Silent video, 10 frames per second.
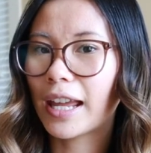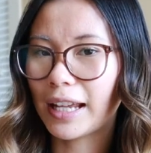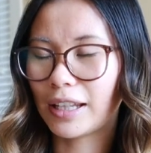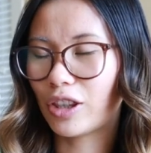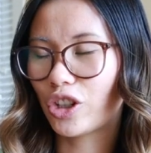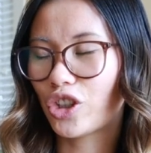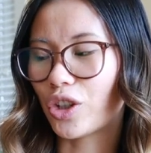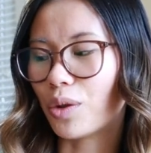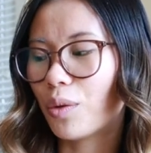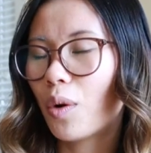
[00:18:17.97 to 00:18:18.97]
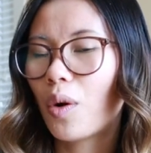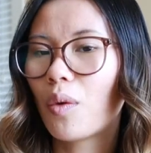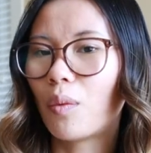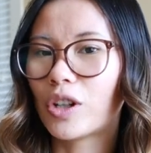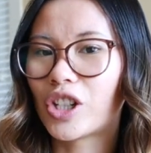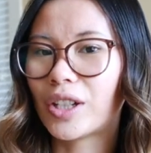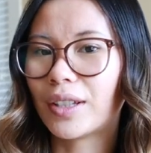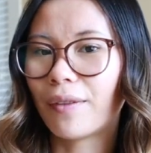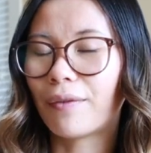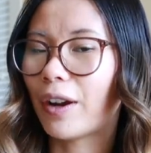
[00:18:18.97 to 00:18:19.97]
in the shoe, which
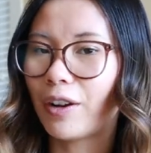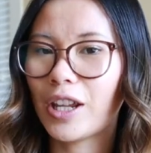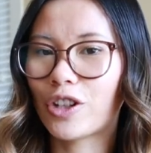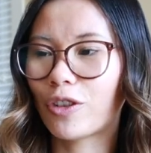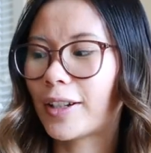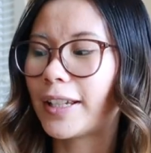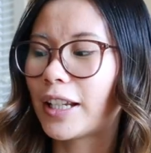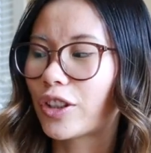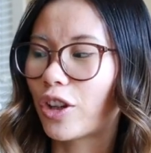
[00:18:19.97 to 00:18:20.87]
is very interesting.